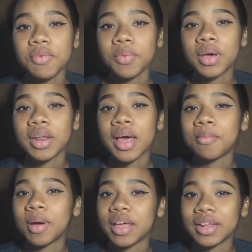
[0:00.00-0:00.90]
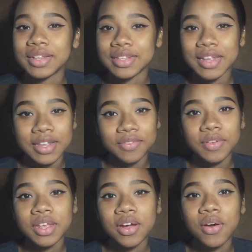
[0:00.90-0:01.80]
everyone, I'm Maya, and in today's
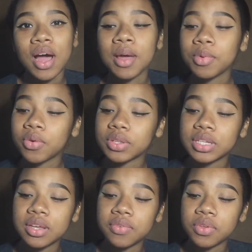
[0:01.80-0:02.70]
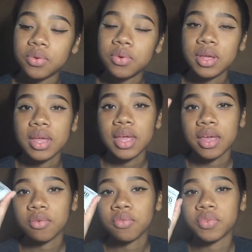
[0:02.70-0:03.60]
video, I'm going to give you
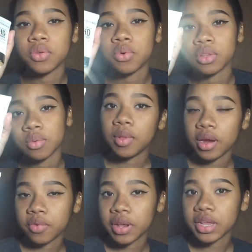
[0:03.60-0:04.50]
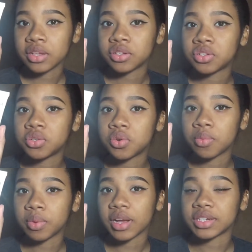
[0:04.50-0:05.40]
a review on the Black Radiance True
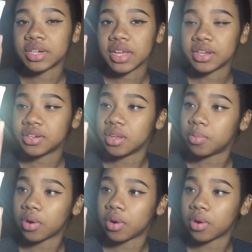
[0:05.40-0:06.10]
Complexion HD